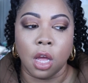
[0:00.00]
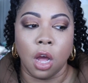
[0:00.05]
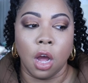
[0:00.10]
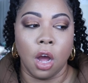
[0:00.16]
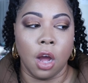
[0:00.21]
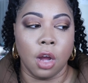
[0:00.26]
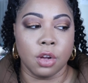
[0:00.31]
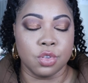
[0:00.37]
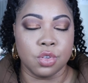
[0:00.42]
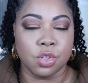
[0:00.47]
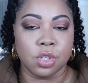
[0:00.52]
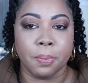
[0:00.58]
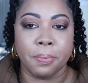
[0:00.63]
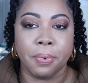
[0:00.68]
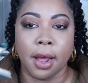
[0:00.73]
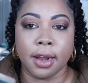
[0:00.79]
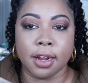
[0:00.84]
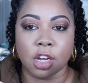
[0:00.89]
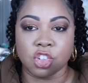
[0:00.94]
I'll uh, do some
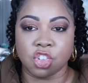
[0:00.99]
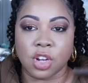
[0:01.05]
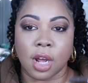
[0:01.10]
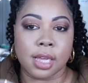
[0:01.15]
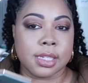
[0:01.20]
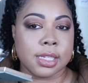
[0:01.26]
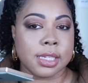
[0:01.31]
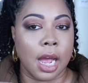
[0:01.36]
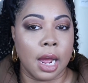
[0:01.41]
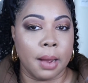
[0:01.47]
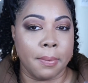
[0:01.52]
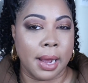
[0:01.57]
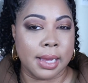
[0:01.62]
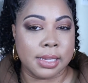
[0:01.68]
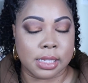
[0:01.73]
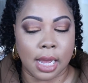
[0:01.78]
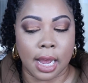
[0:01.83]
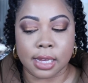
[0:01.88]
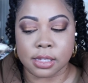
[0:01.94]
product shots side by
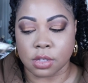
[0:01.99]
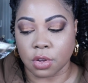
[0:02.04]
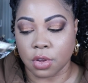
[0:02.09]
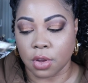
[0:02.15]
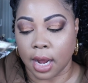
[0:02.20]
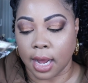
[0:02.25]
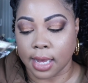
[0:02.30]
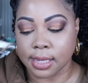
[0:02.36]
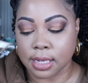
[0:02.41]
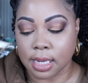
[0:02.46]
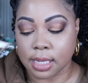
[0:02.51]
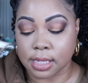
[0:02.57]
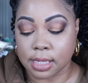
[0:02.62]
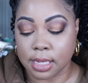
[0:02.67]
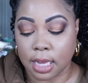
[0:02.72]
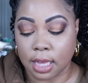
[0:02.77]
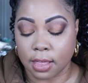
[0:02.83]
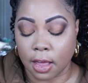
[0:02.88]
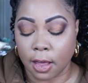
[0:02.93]
side so you guys can
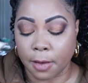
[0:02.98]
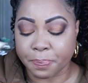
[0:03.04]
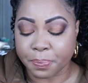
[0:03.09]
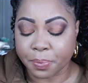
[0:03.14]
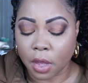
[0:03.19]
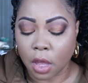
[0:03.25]
see them.